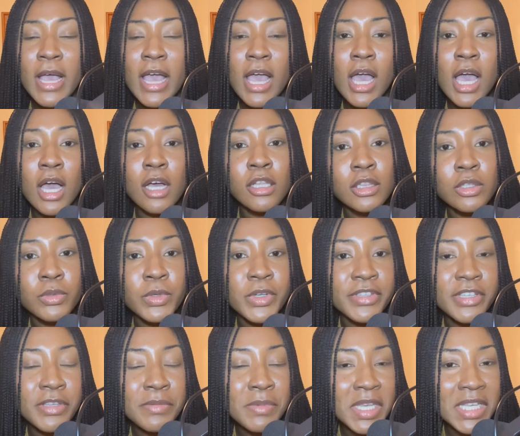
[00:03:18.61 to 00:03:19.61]

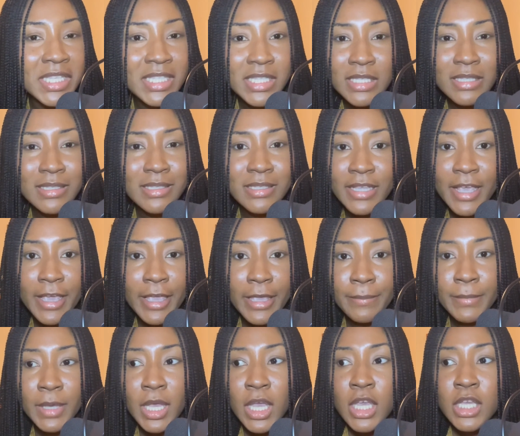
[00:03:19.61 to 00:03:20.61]
algorithm is the same.
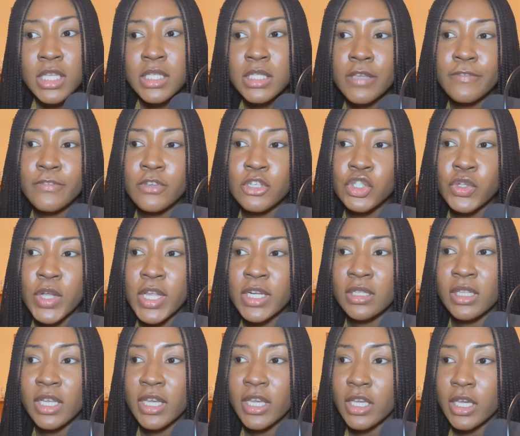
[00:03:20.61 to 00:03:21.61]
So if you're trying
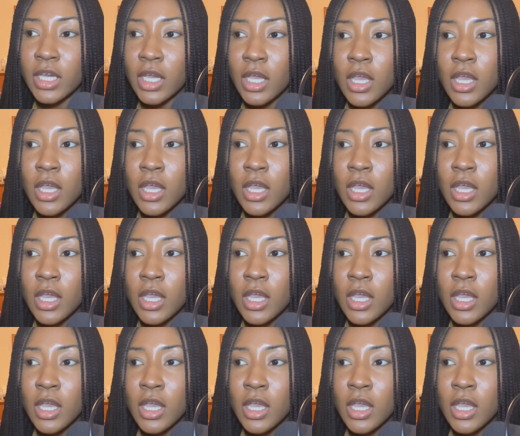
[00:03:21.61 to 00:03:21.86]
to